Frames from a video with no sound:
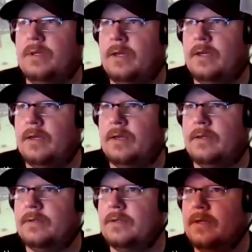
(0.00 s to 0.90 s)

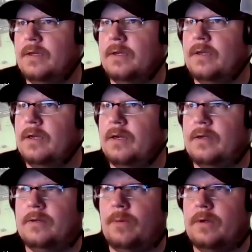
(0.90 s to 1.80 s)
And
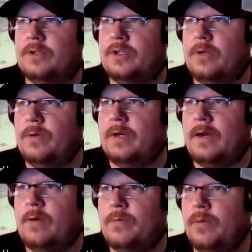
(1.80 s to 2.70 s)
why don't you go into
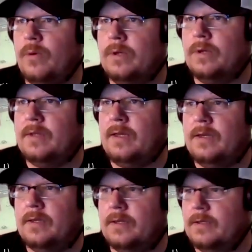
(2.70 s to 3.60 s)
how important that
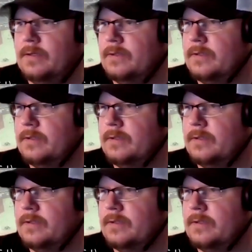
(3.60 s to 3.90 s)
is?